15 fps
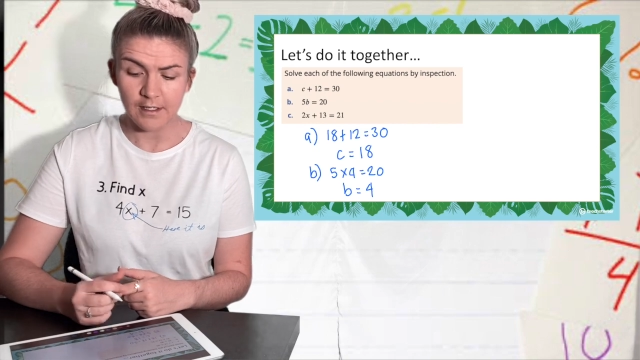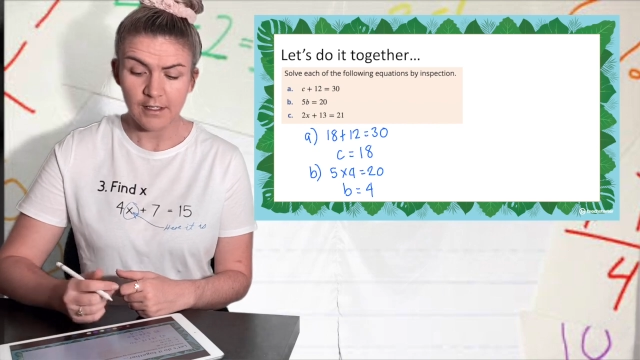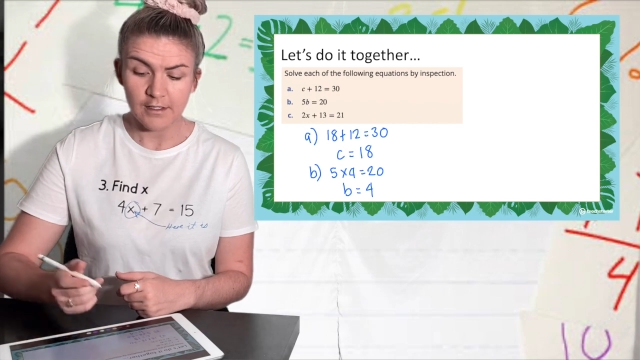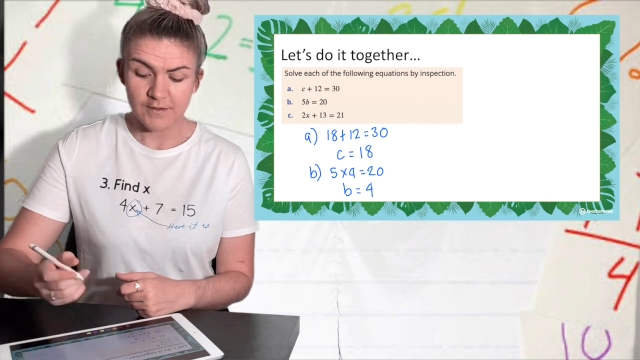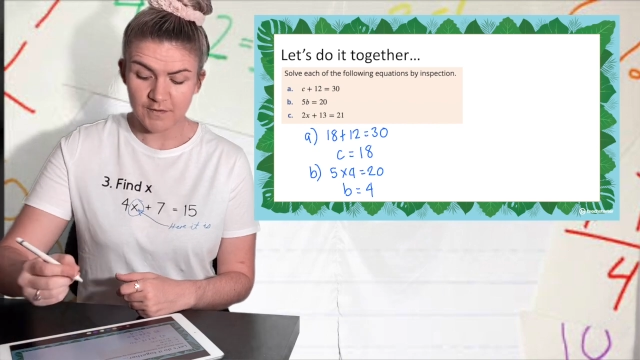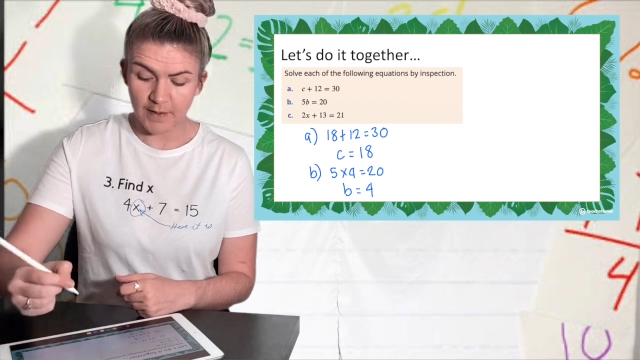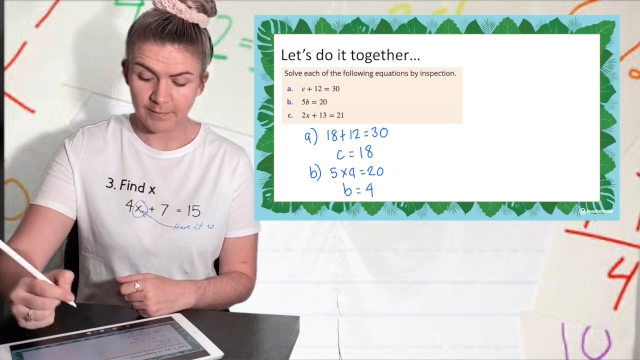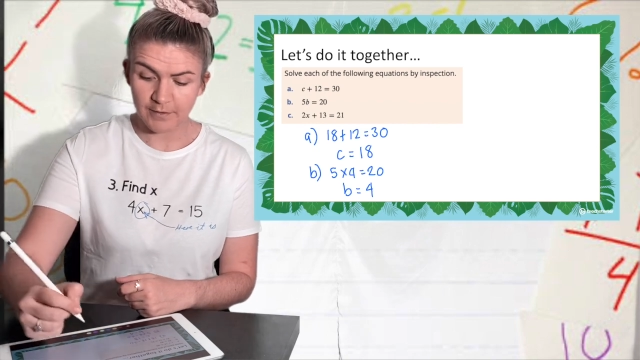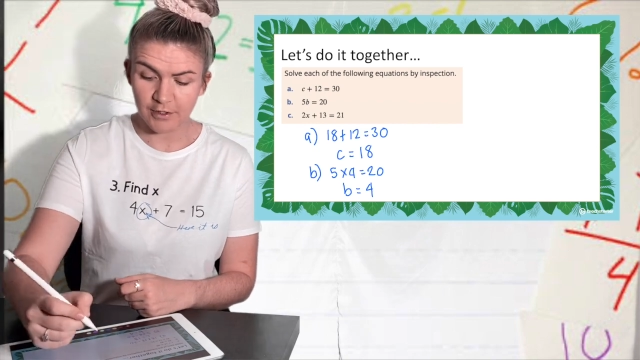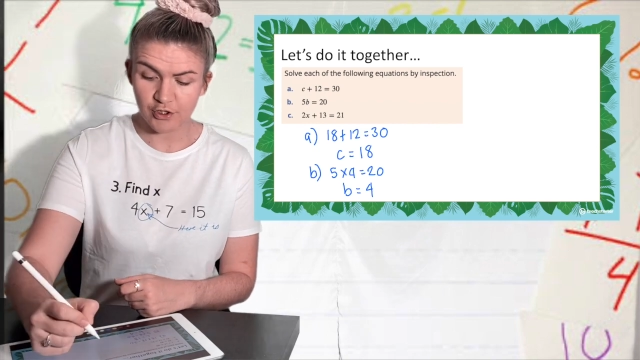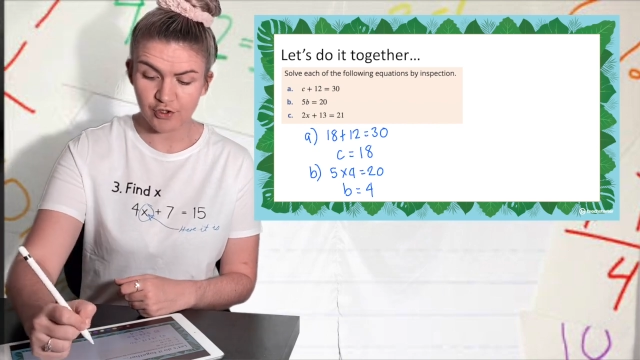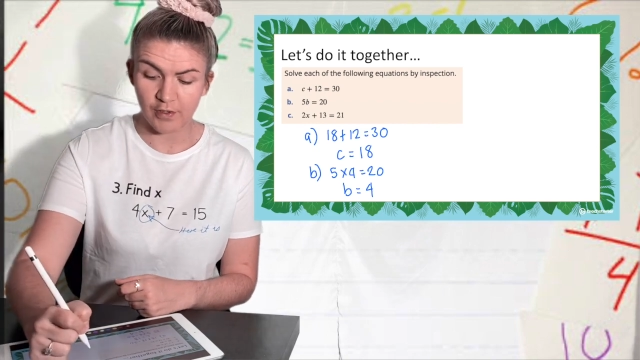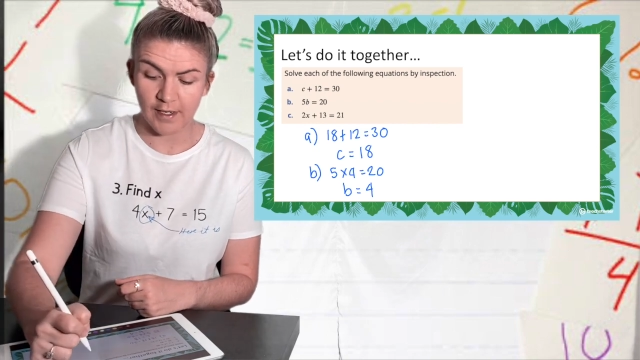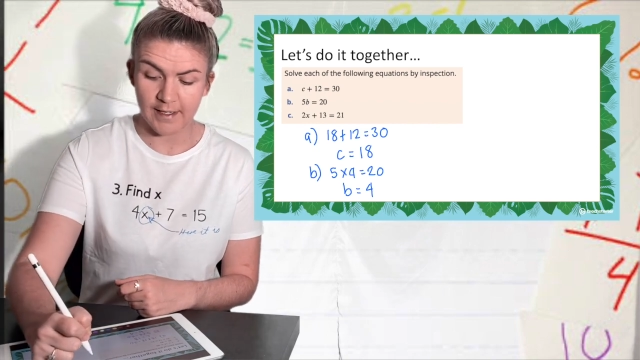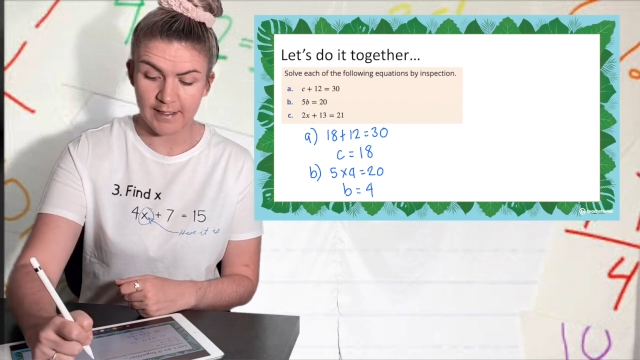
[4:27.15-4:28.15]
So I'm going to
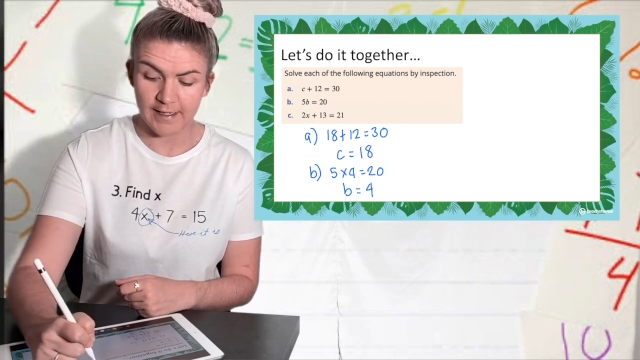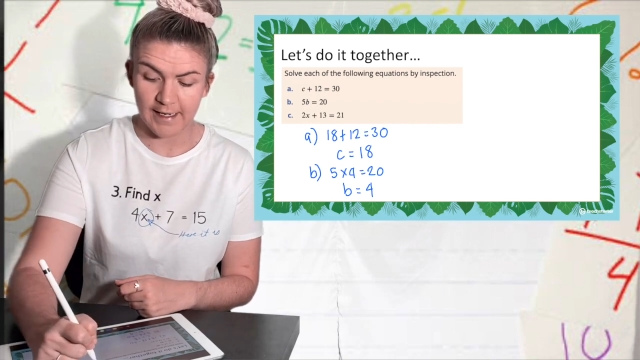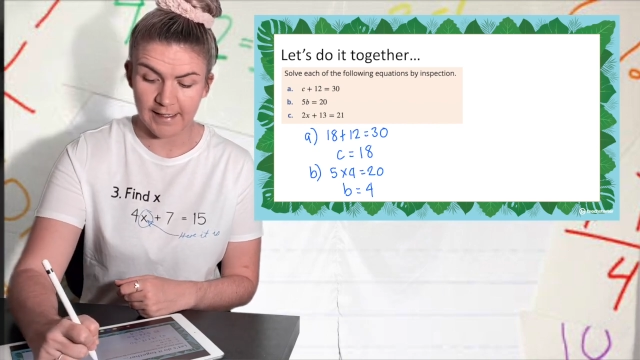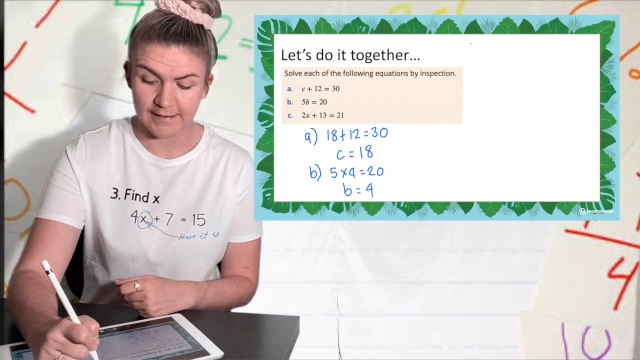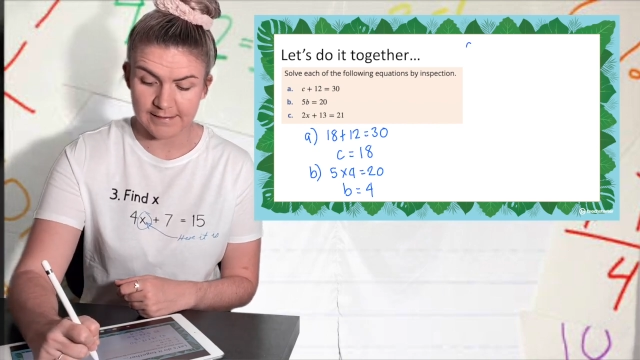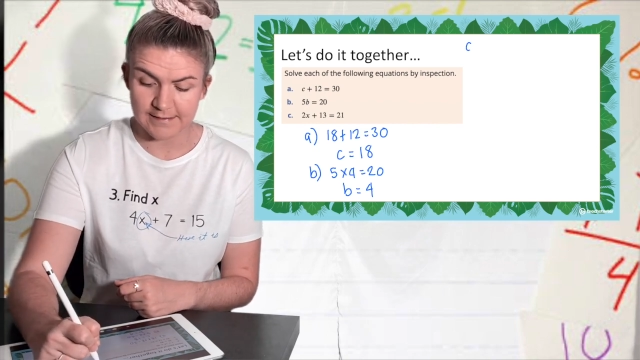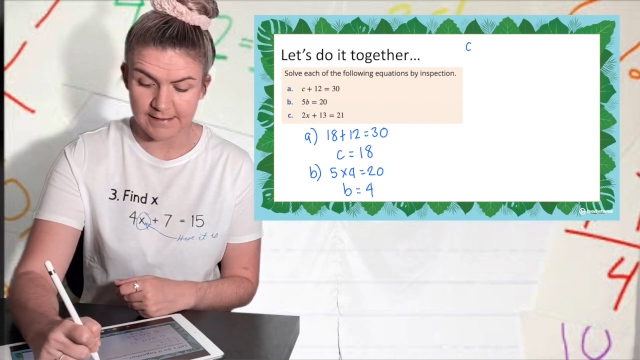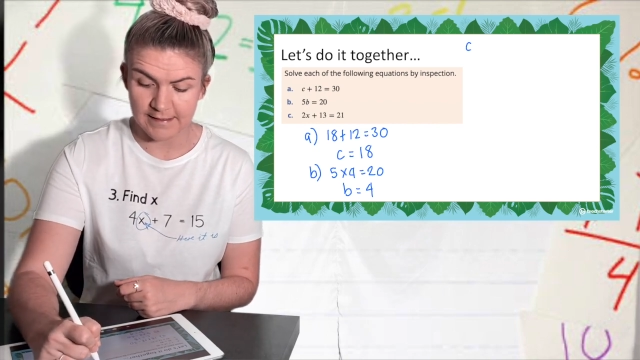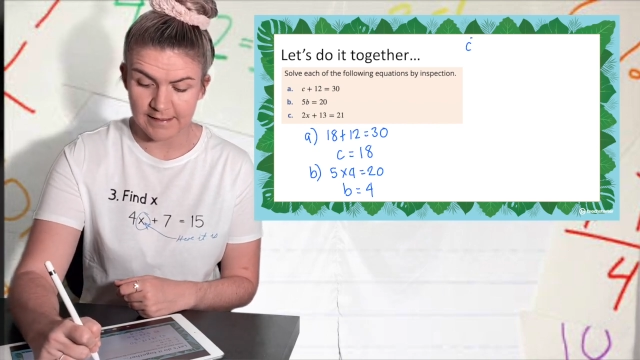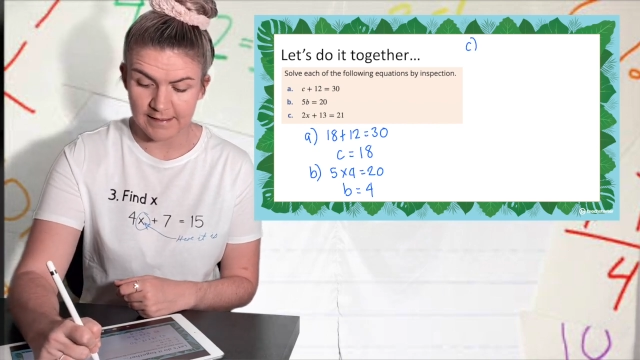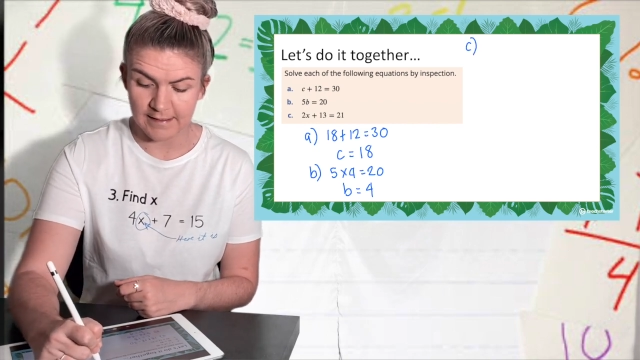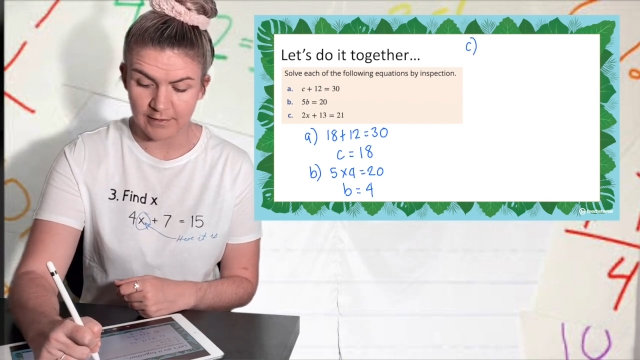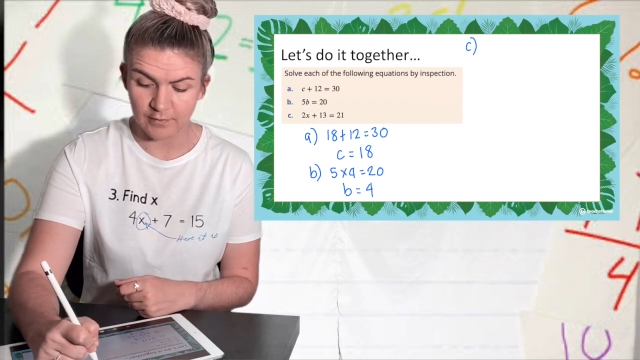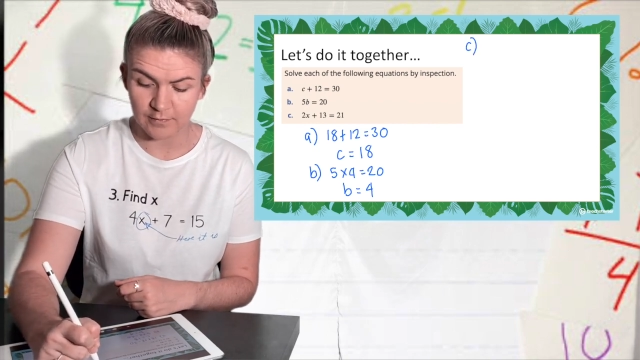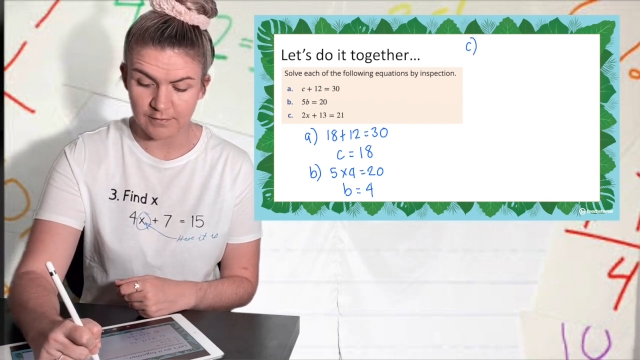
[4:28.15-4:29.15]
try x
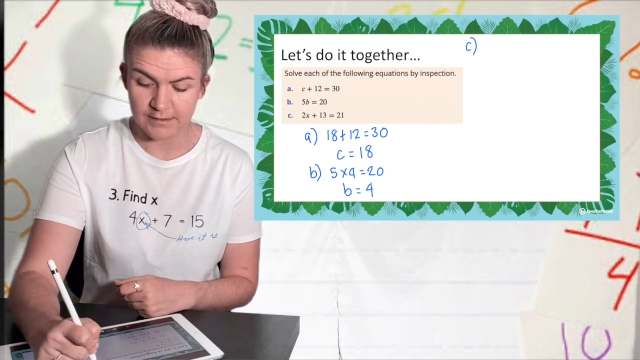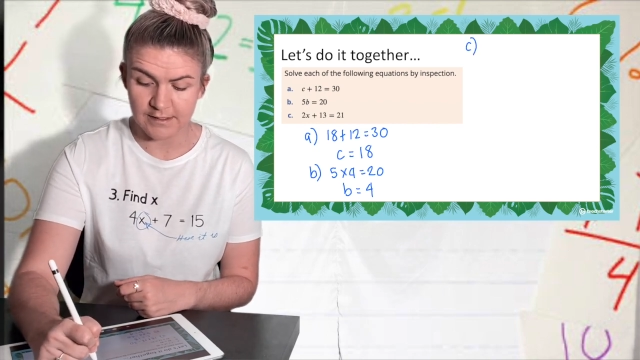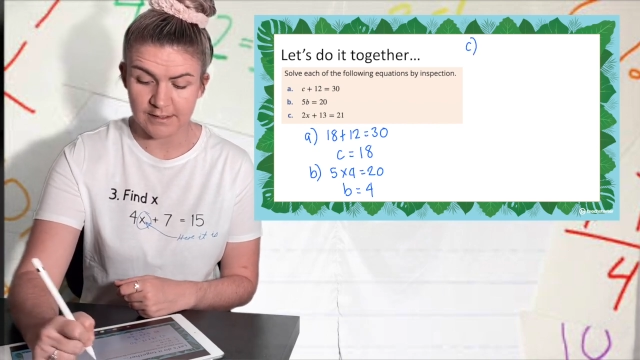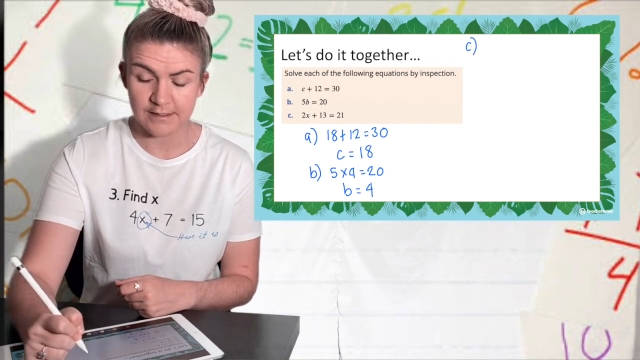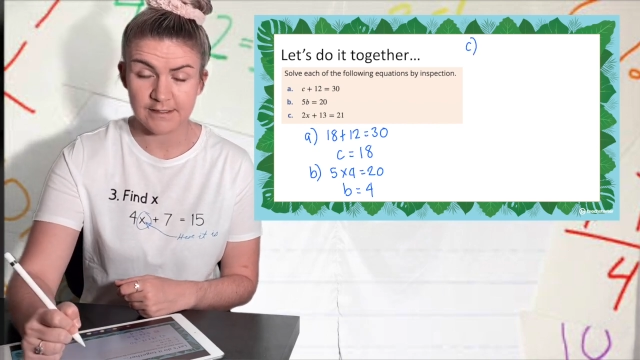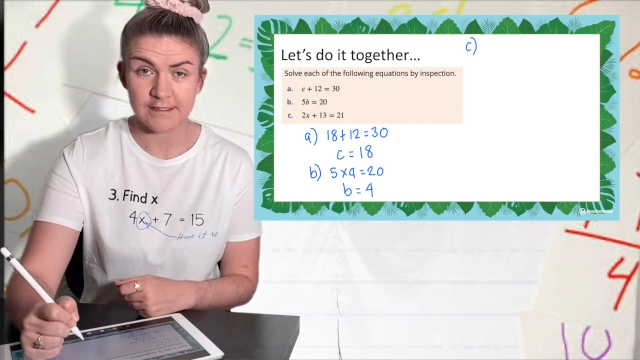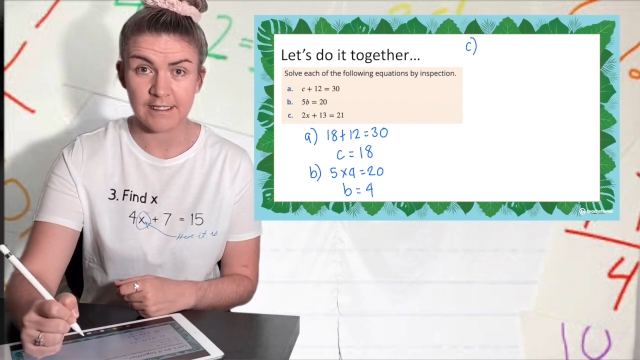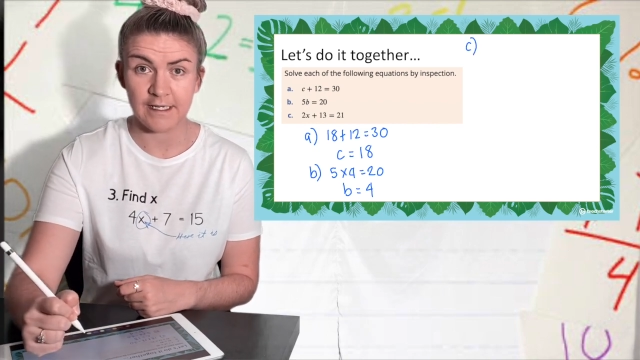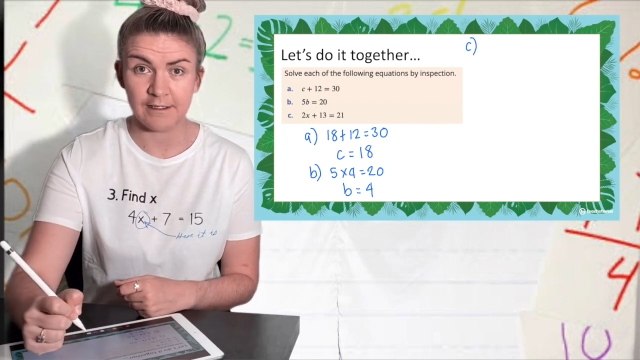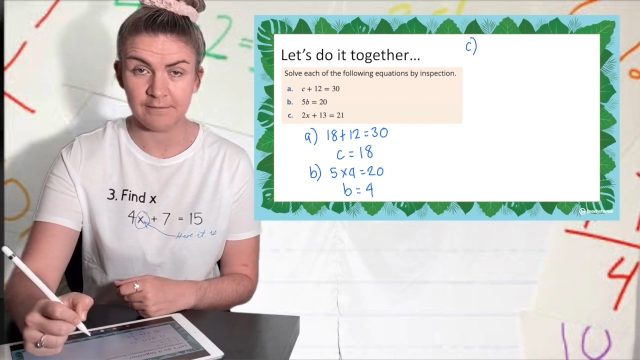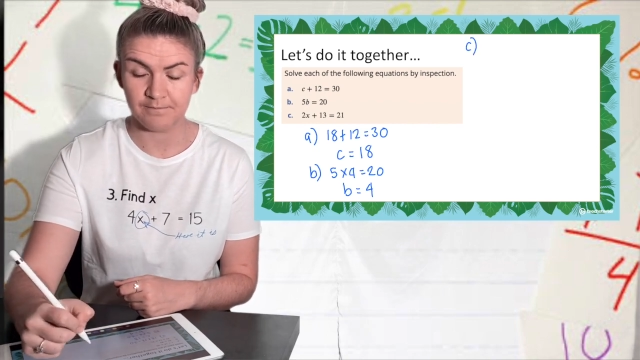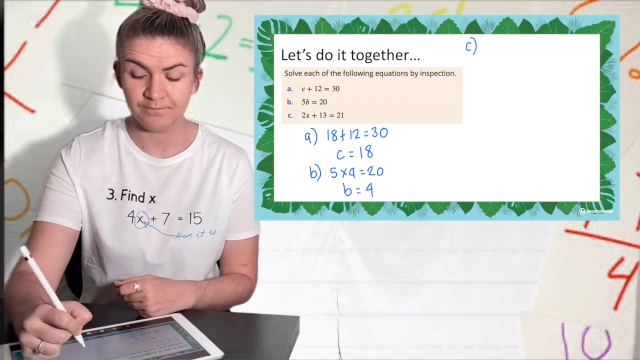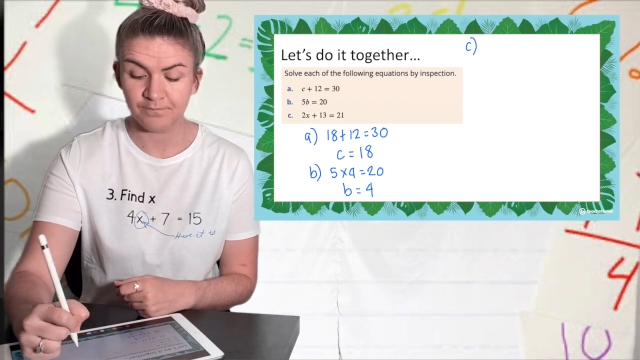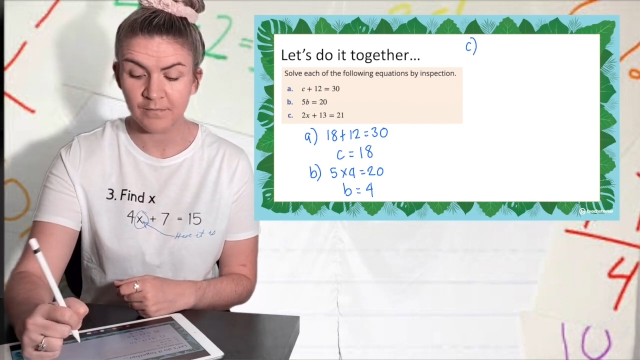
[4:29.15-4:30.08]
equals 10.